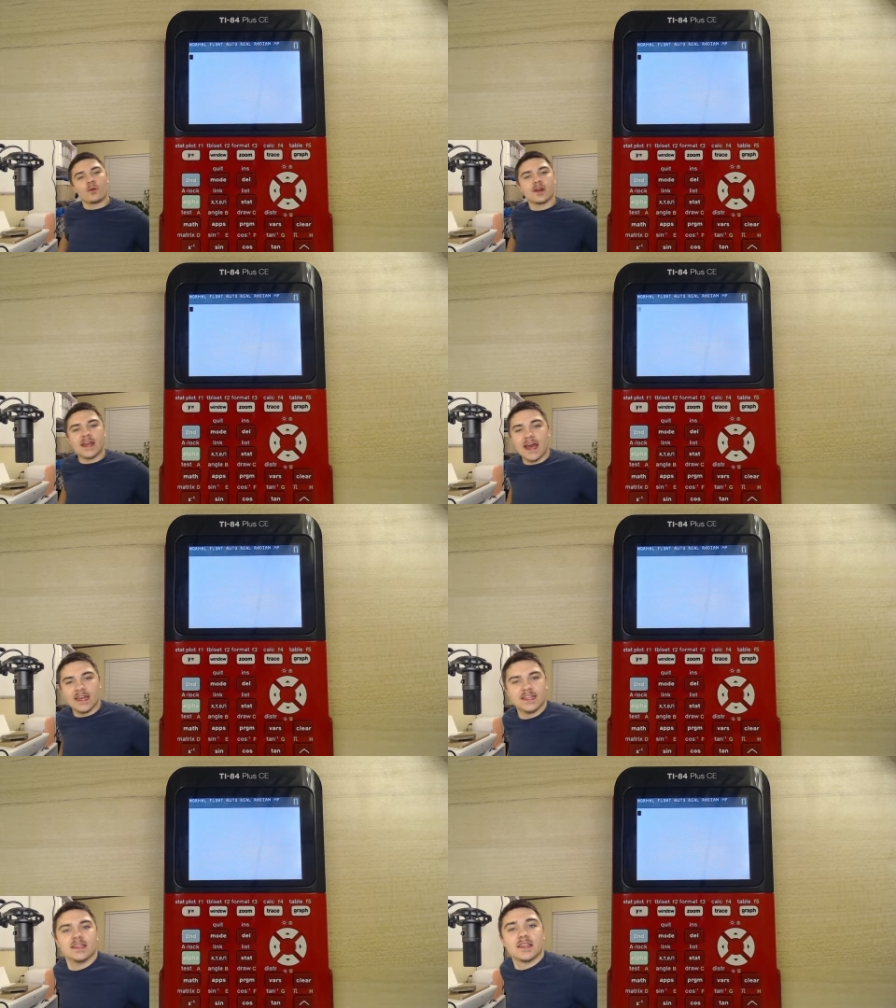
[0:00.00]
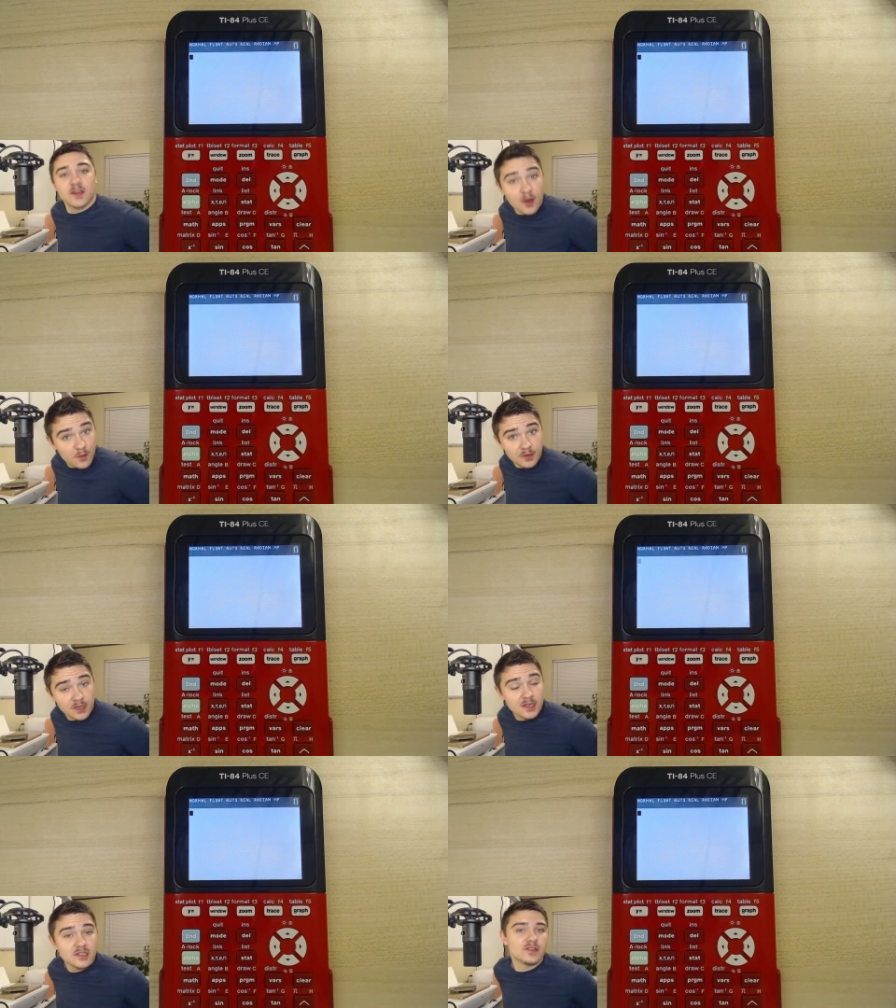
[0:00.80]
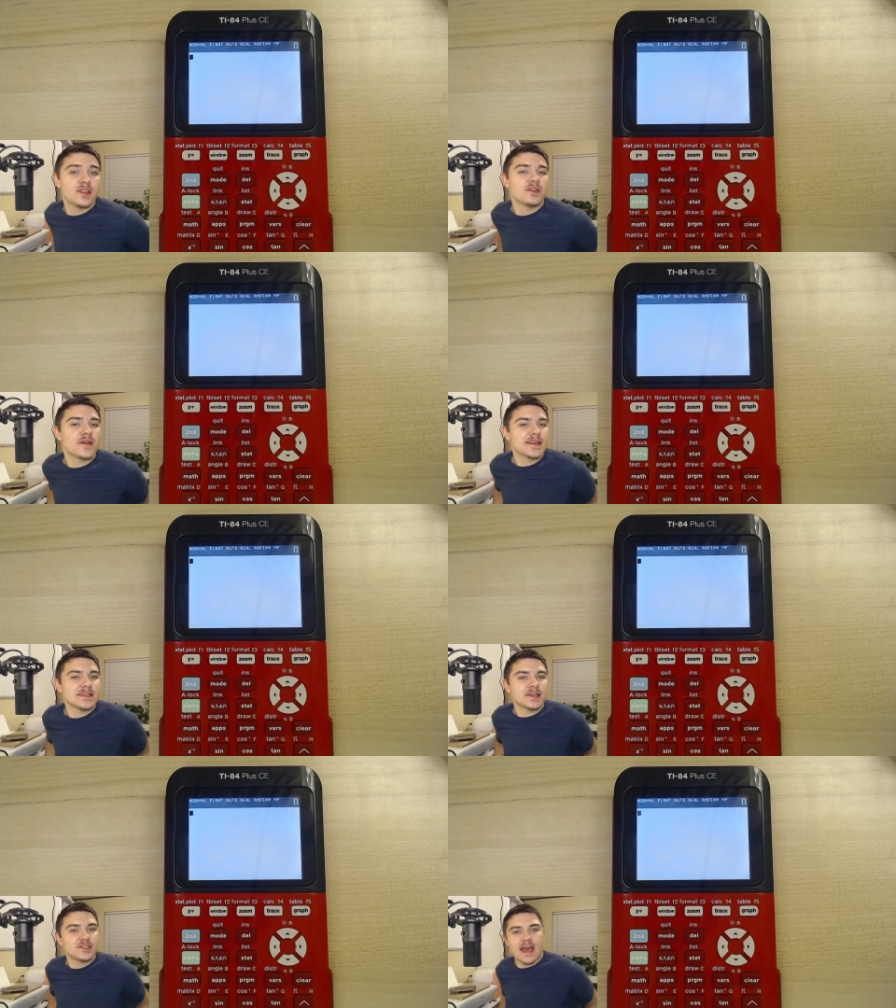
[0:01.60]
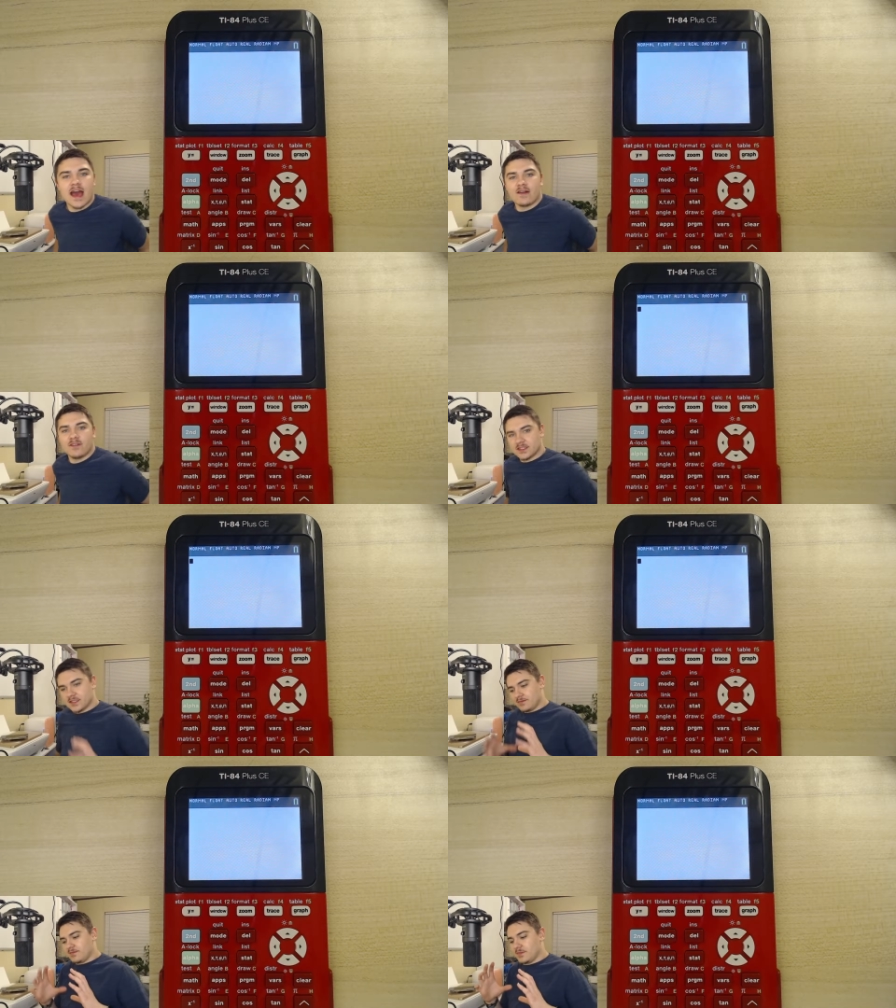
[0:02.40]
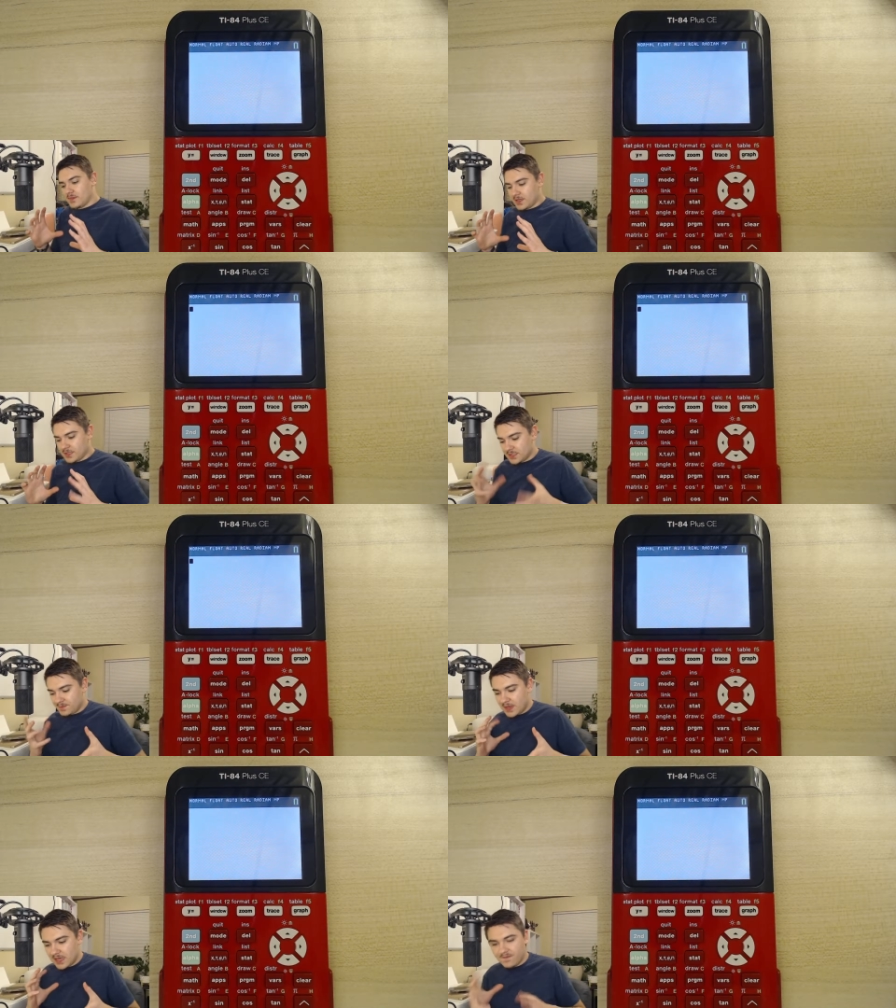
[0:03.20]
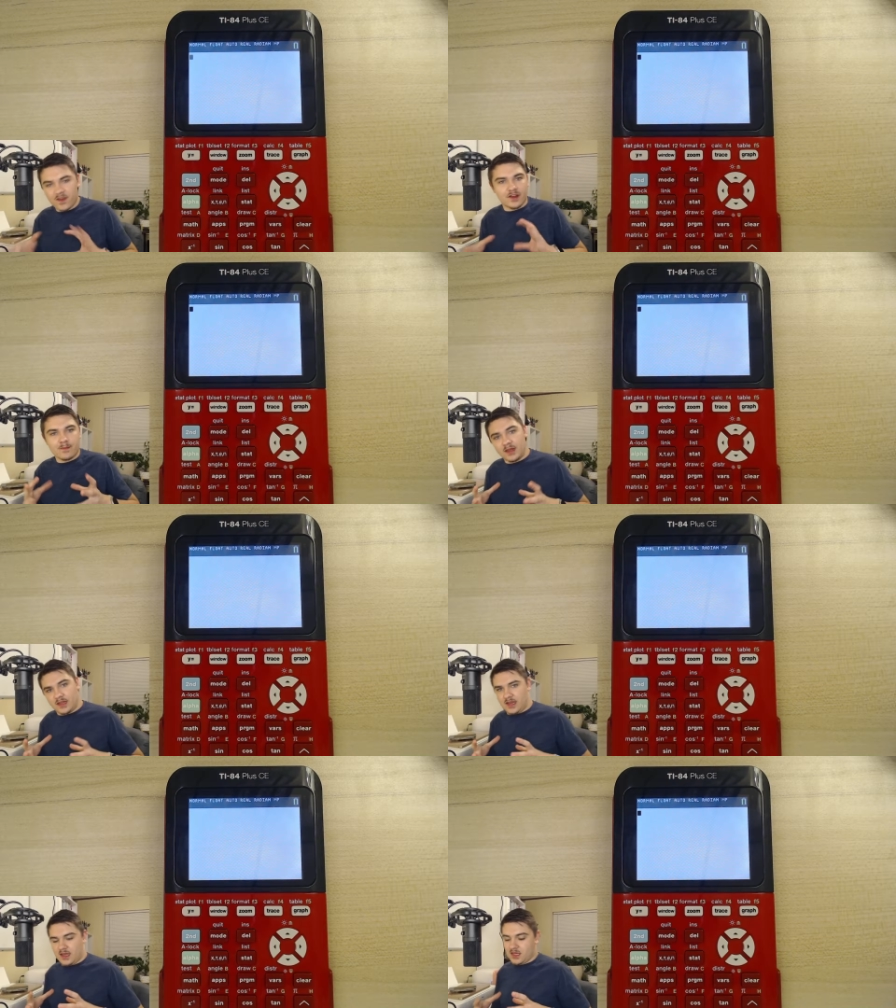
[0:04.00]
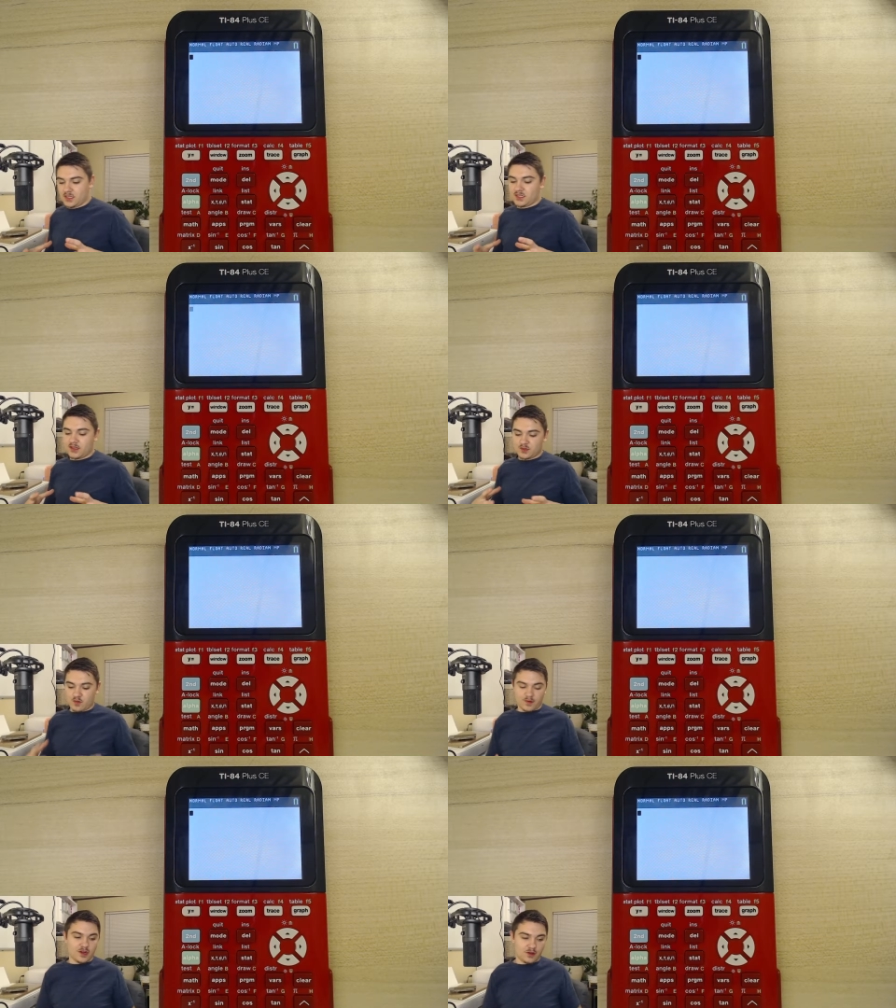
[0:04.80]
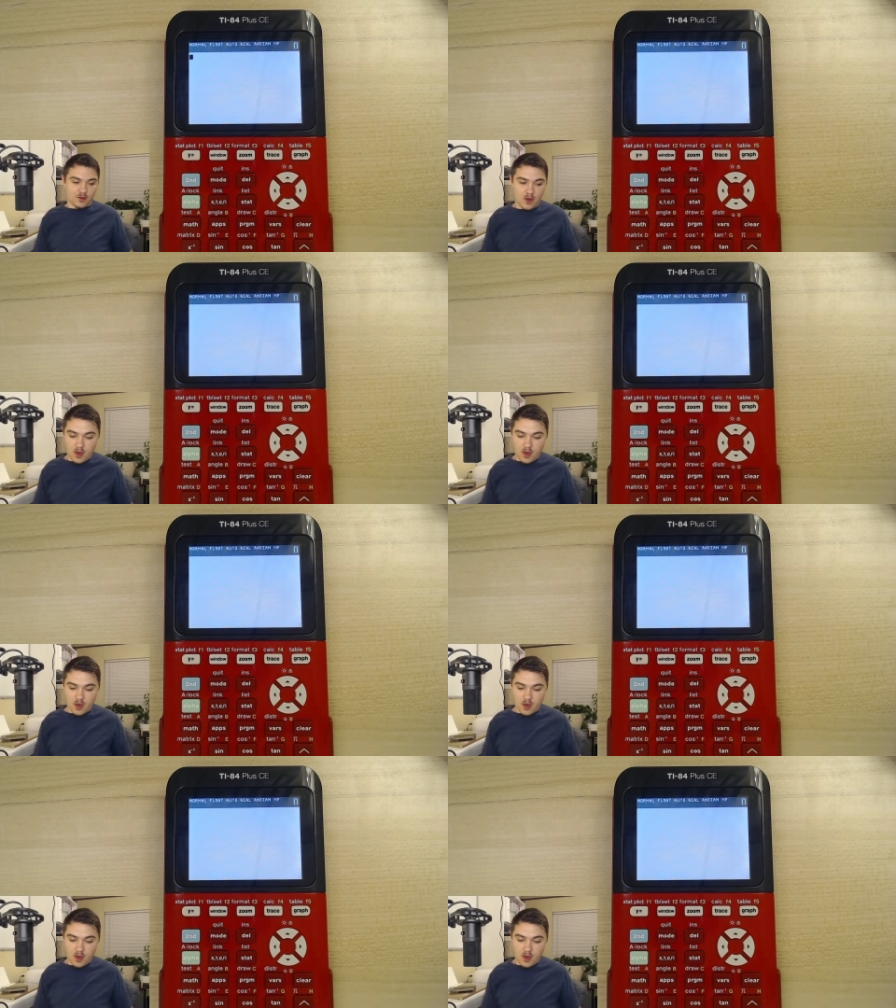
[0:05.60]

We're going to edit the code so that you guys actually have some speed variability. So this is what we're going to do.